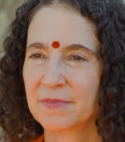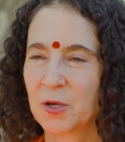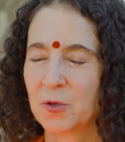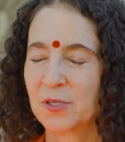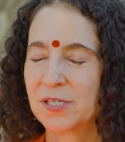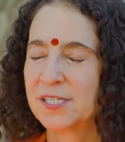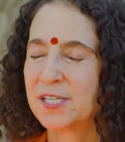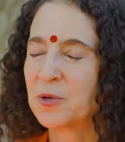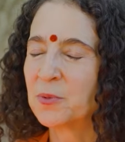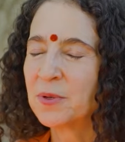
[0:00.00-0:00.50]
or
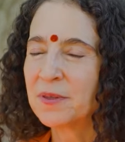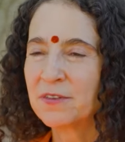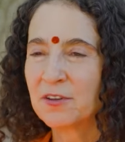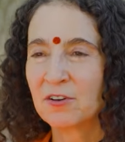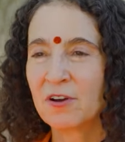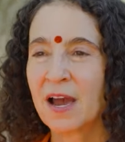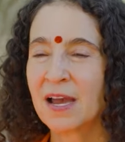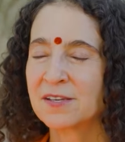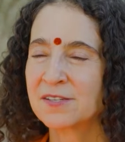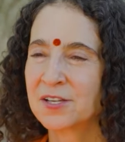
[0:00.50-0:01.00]
sit with
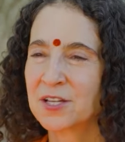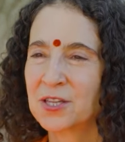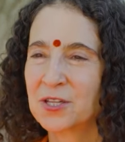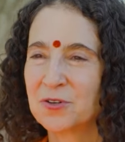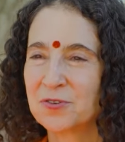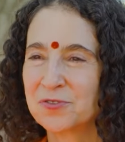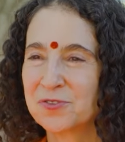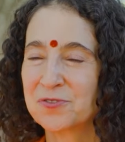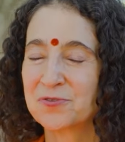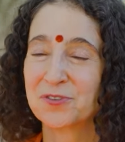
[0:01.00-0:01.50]
your eyes
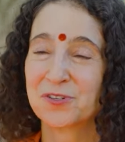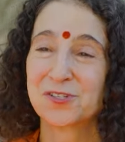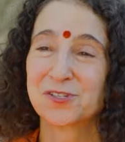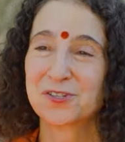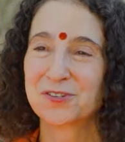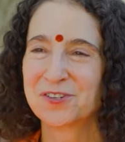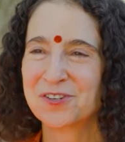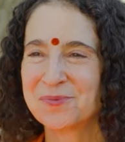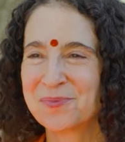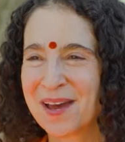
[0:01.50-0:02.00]
closed for a
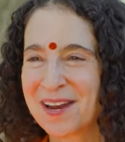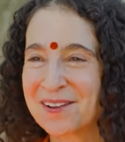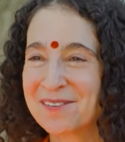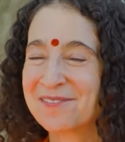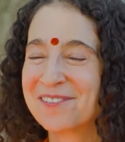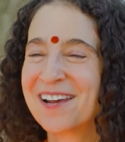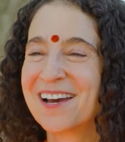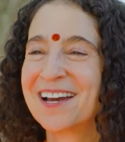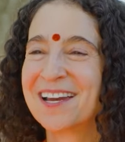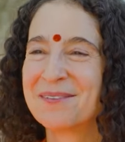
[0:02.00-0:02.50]
certain amount
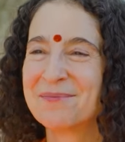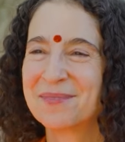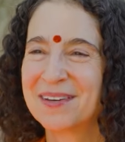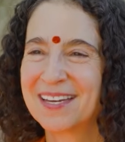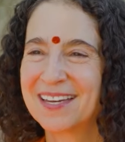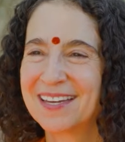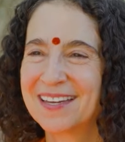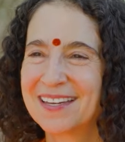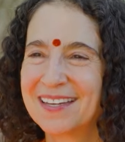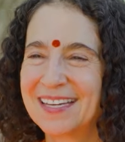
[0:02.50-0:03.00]
of time.
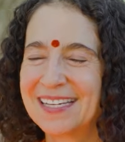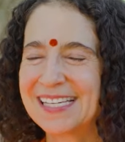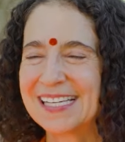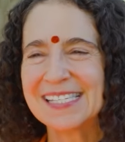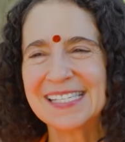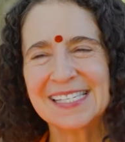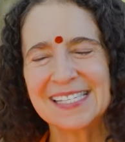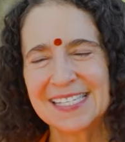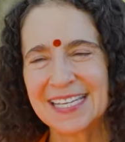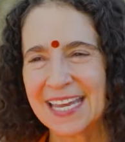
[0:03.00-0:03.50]
It
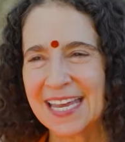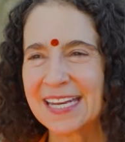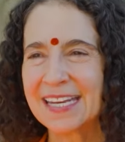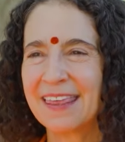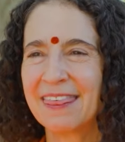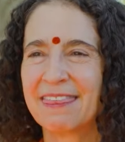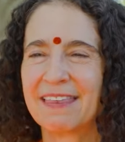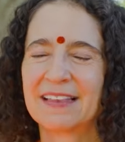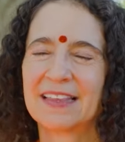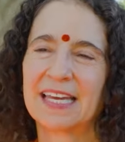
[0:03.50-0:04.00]
doesn't say
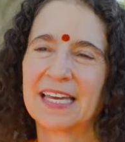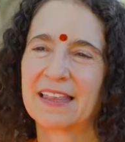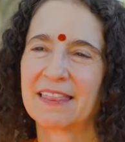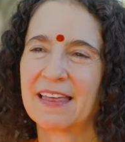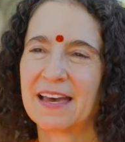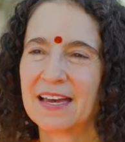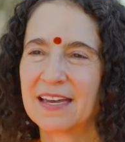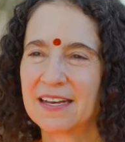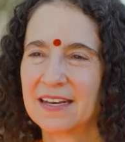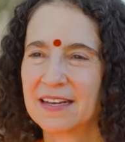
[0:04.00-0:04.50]
anything like
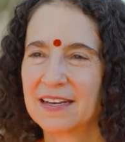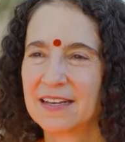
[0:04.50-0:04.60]
that.